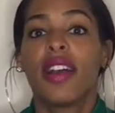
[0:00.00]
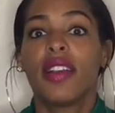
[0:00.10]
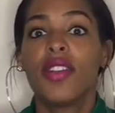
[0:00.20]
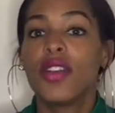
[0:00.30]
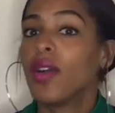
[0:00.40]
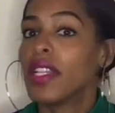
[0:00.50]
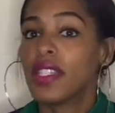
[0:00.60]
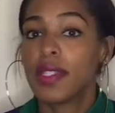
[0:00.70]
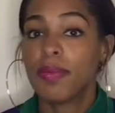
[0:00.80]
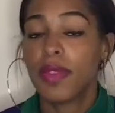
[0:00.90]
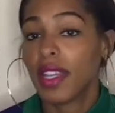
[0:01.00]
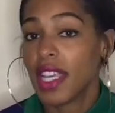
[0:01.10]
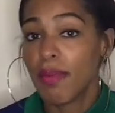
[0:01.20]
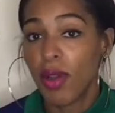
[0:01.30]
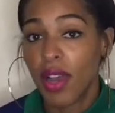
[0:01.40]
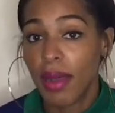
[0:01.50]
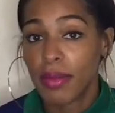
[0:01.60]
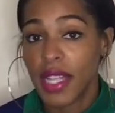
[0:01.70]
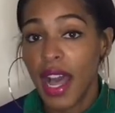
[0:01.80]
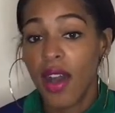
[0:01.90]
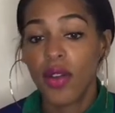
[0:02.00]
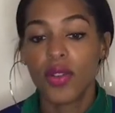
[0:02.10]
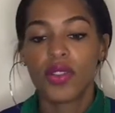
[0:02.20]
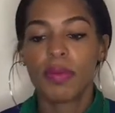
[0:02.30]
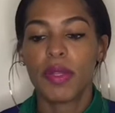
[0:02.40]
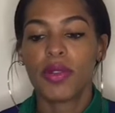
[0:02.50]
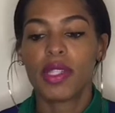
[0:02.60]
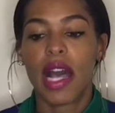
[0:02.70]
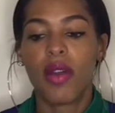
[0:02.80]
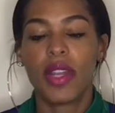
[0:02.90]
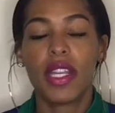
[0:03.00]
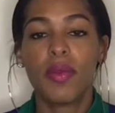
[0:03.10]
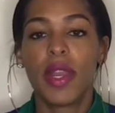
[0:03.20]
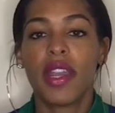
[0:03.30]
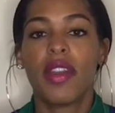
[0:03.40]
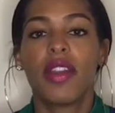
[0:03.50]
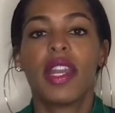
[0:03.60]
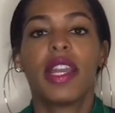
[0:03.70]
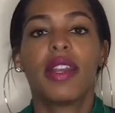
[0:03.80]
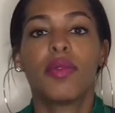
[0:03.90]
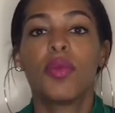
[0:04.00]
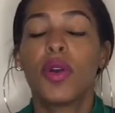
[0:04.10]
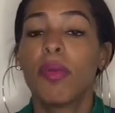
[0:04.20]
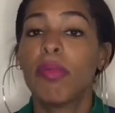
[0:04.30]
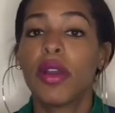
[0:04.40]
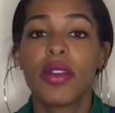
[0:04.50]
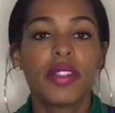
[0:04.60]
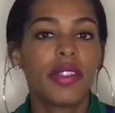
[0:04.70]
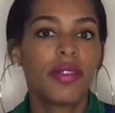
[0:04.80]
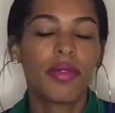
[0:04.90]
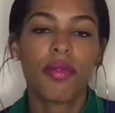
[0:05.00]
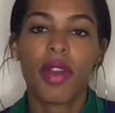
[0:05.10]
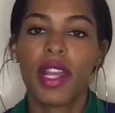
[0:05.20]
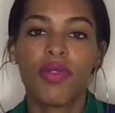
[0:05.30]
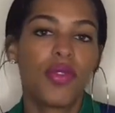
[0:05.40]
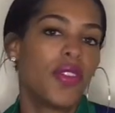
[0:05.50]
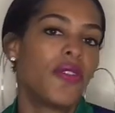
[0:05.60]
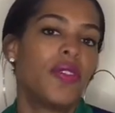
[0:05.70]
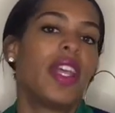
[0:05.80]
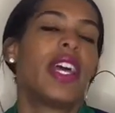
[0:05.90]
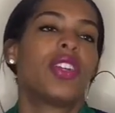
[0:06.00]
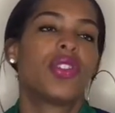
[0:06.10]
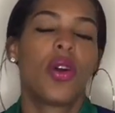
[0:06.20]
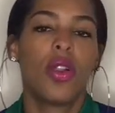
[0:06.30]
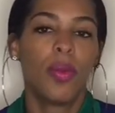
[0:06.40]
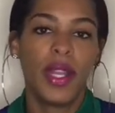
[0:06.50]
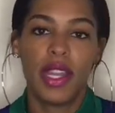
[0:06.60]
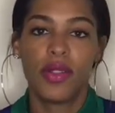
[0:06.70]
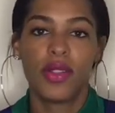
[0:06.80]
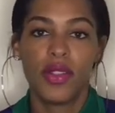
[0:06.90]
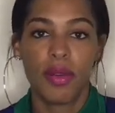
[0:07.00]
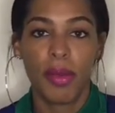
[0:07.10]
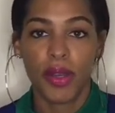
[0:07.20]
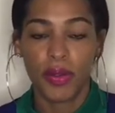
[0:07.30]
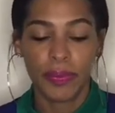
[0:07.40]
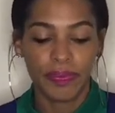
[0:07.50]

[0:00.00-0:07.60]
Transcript: you know, it's the chemo comes out or spills out anywhere, it will burn right through your flesh all the way down to your bone.